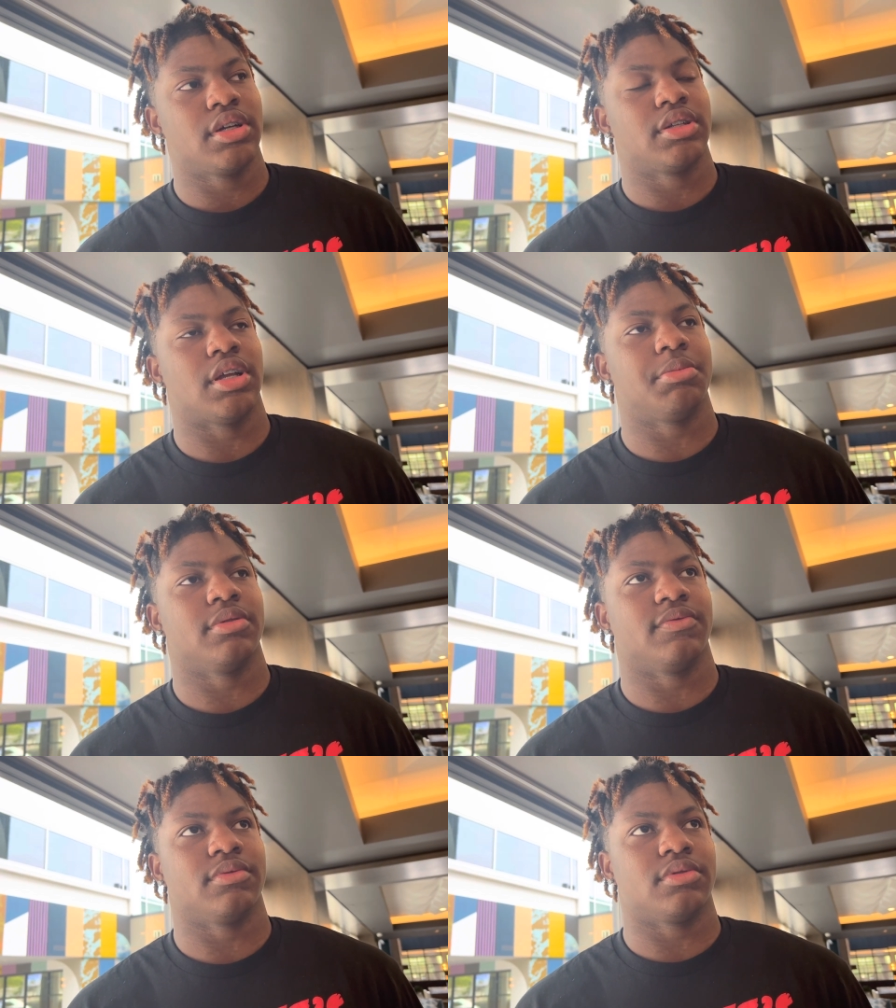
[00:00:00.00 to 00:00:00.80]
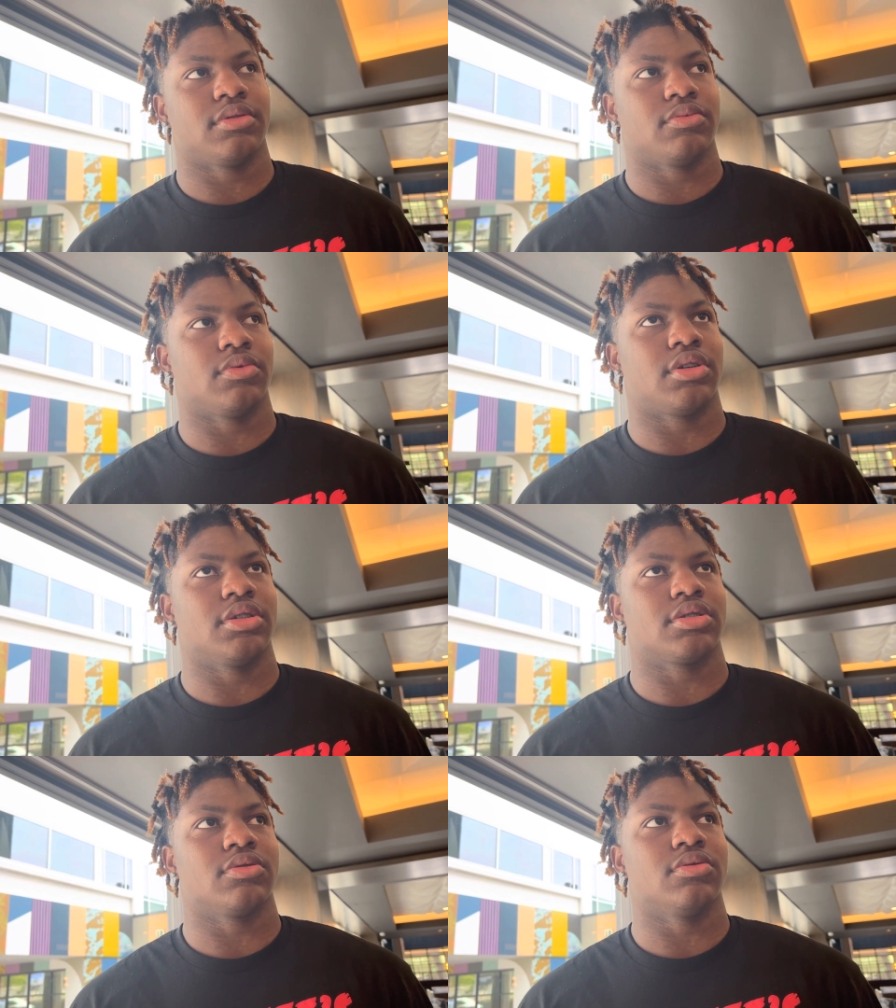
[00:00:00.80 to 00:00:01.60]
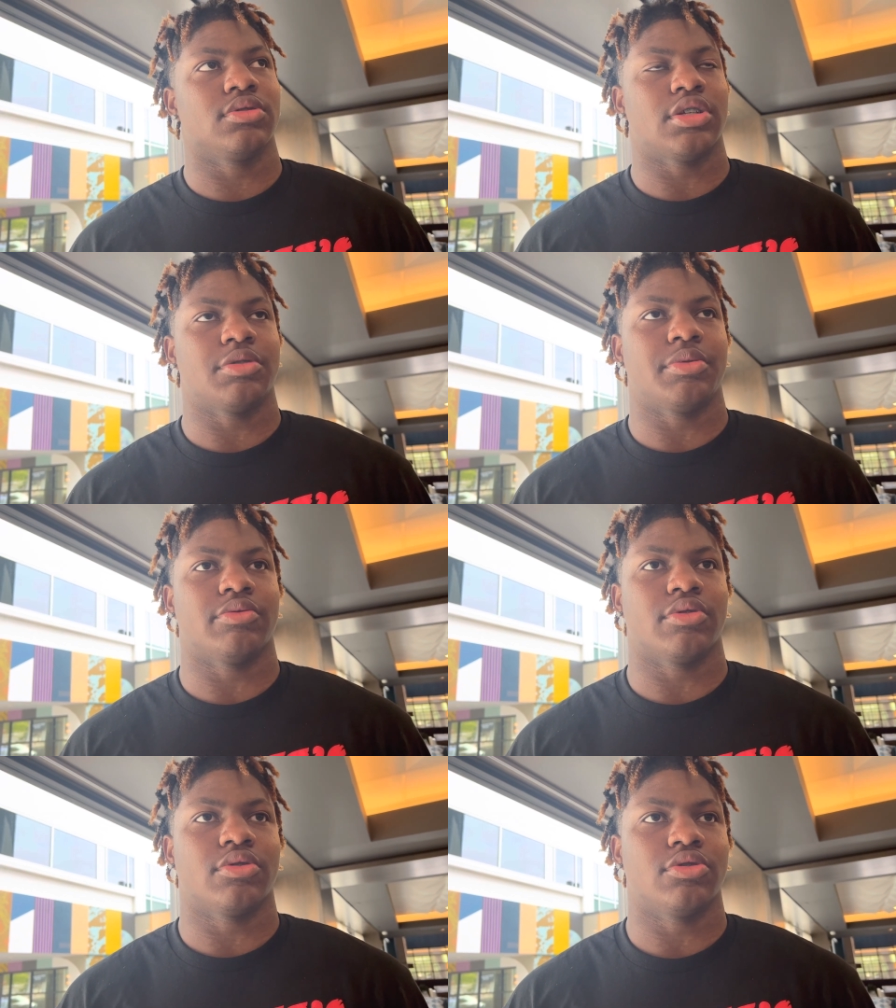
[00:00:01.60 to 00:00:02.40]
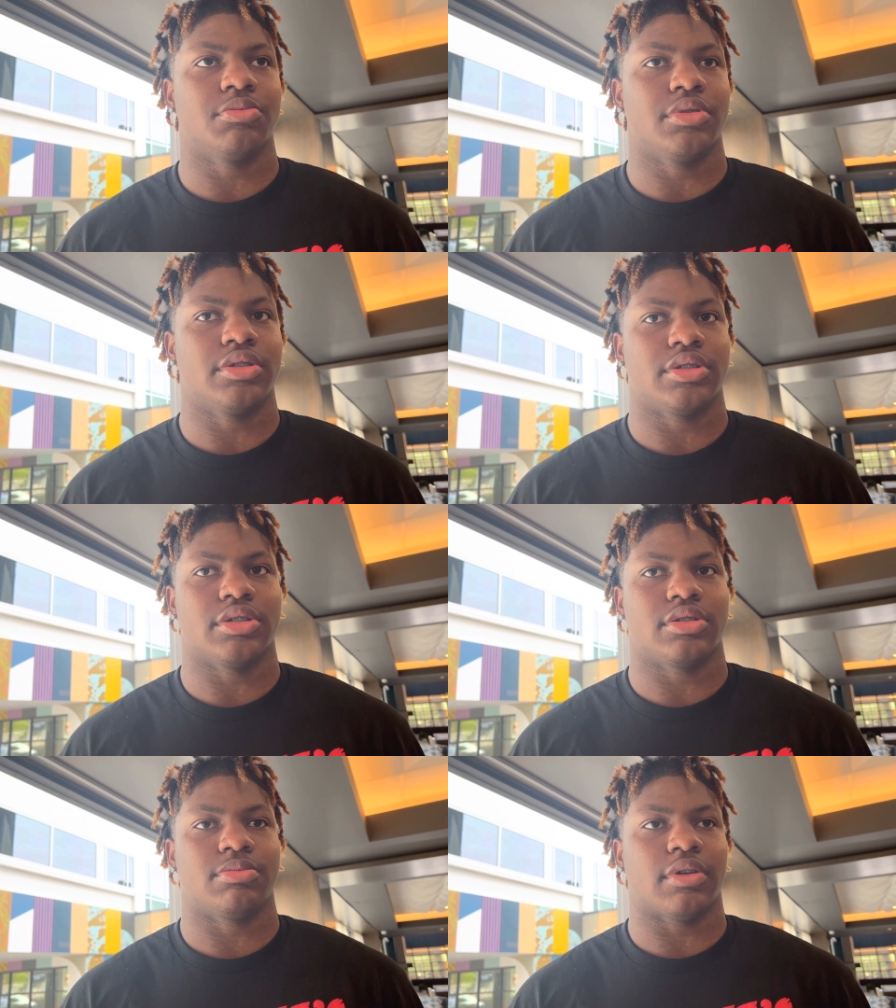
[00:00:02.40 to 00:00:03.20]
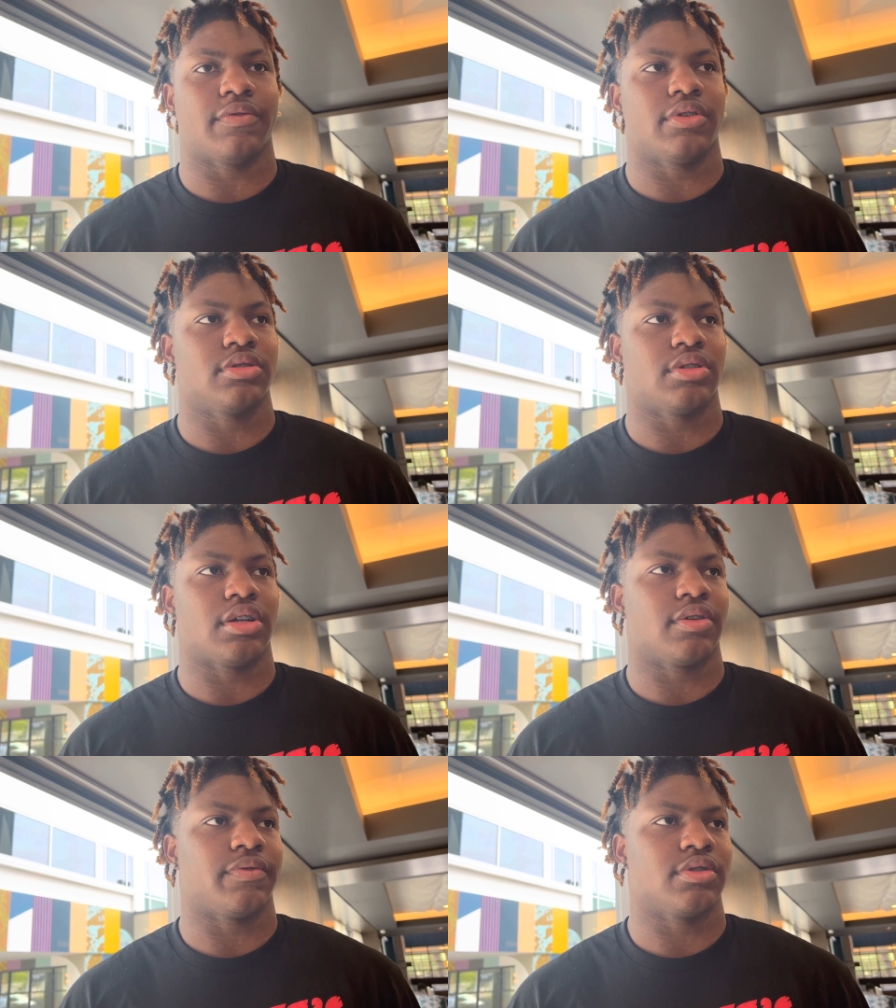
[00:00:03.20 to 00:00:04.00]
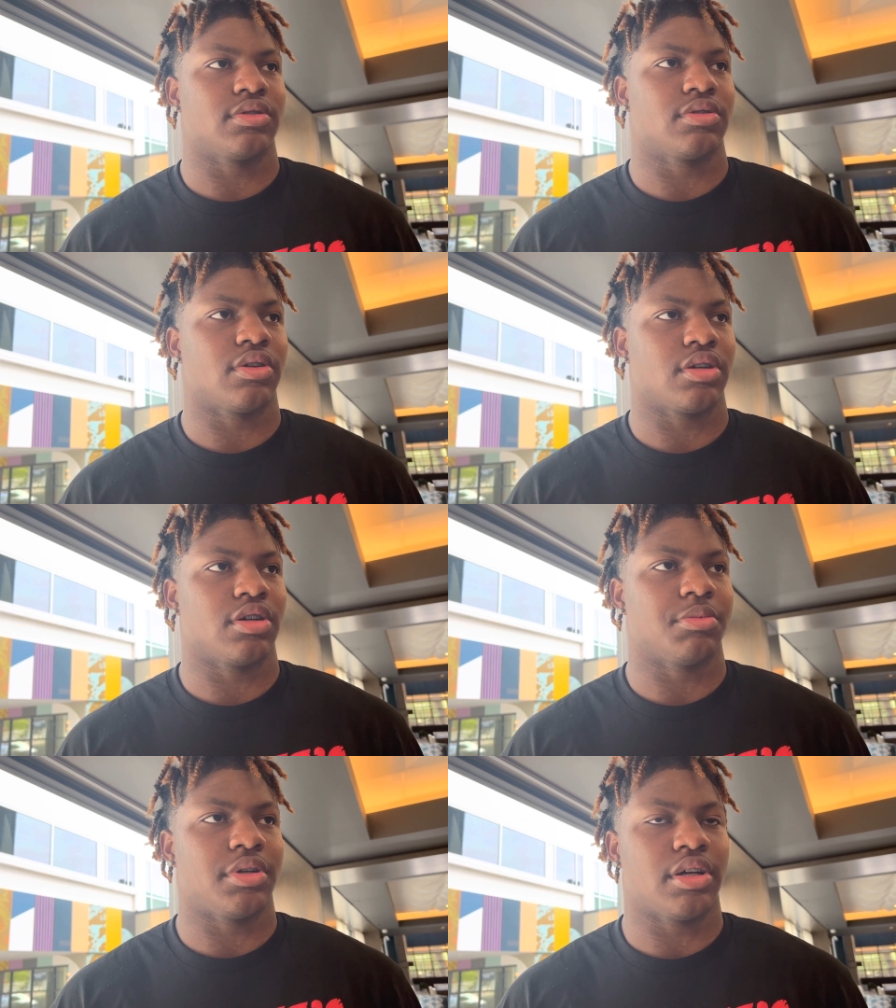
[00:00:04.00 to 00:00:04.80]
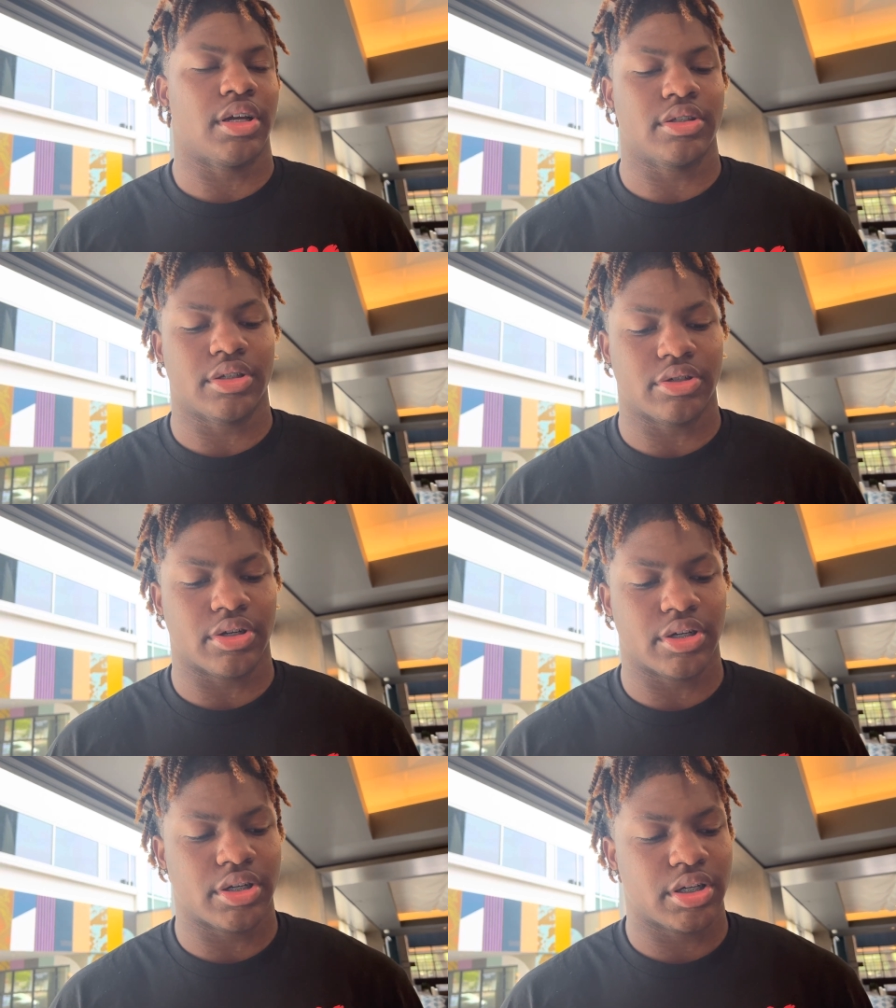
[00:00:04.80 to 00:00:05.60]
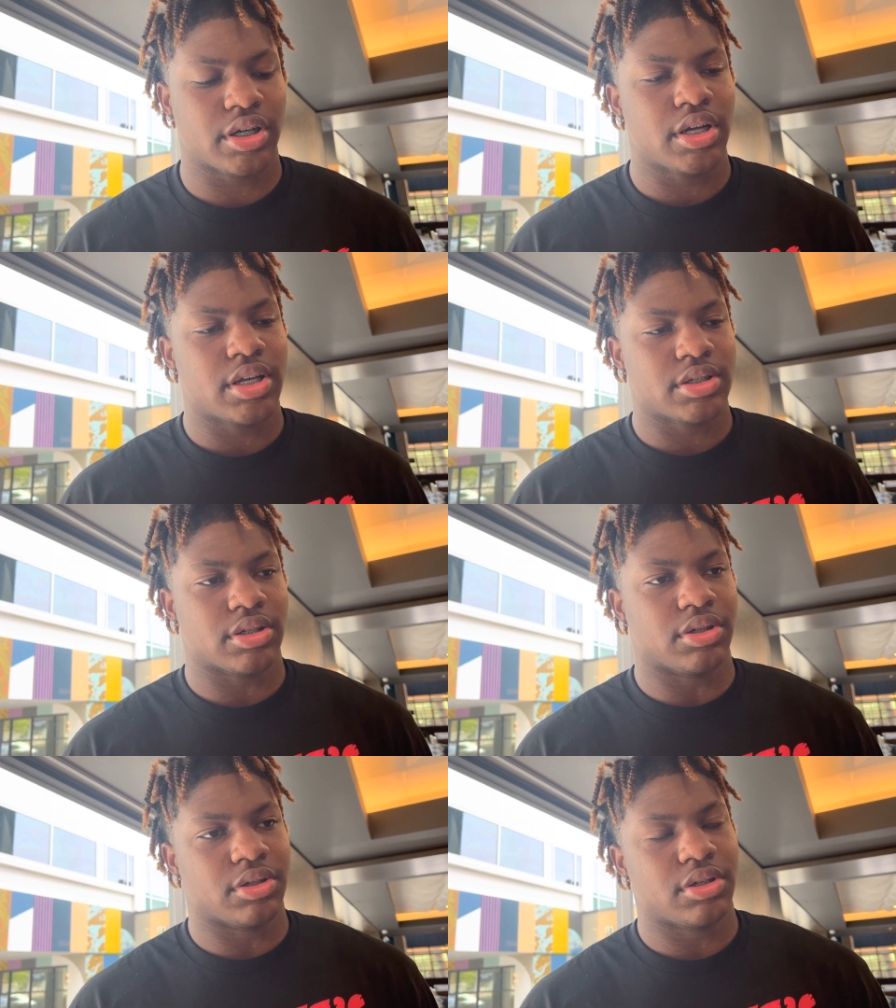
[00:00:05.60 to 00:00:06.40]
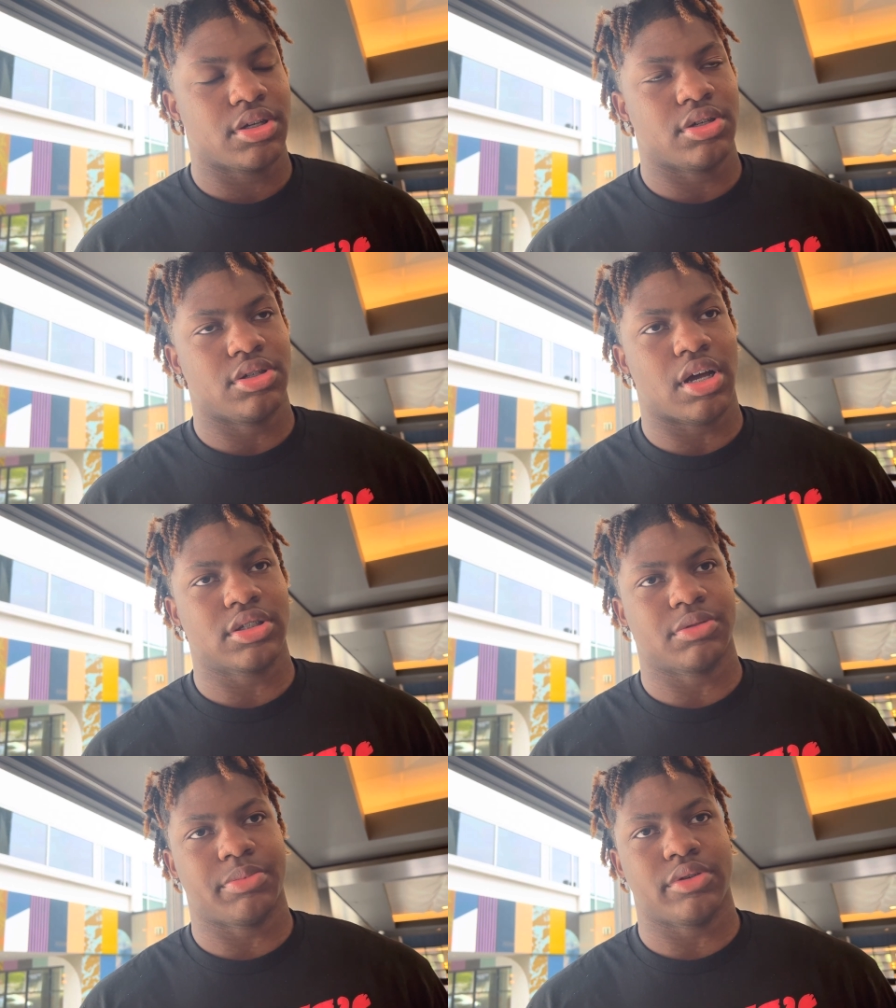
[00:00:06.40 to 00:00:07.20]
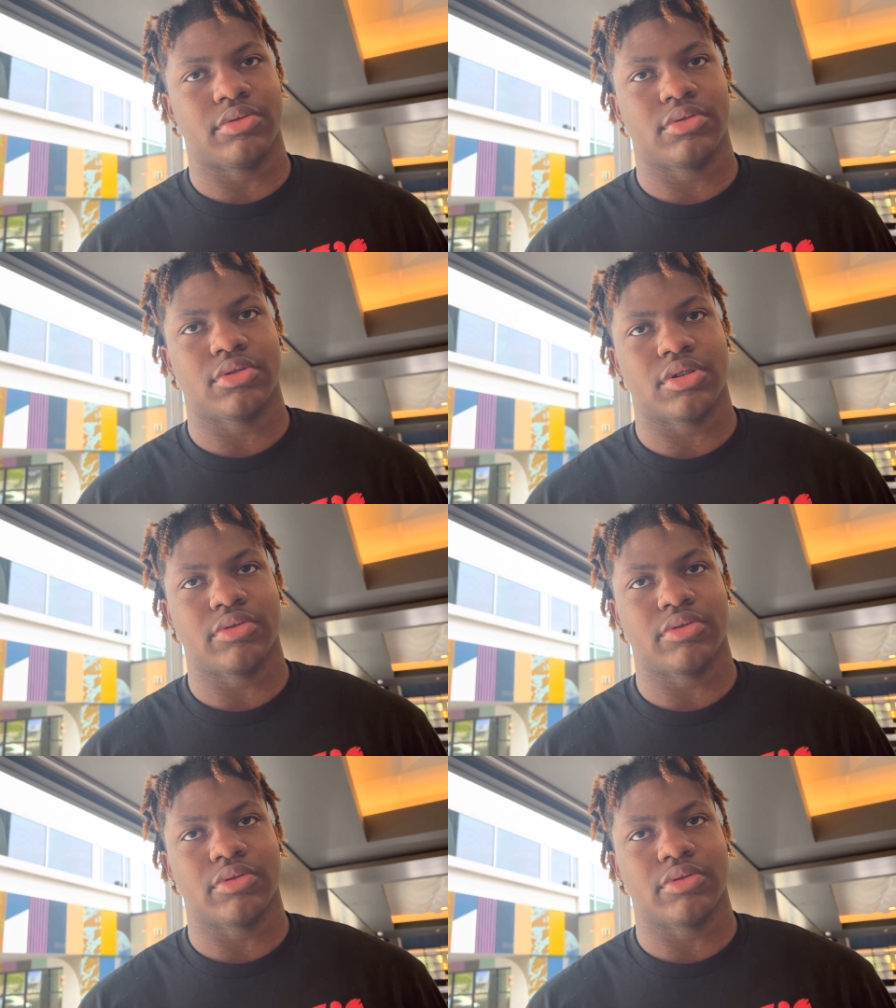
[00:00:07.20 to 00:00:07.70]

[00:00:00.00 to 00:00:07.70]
they've been one of the schools that's been recruiting me since my first like I first started coming out like 10th grade. So you know I just built good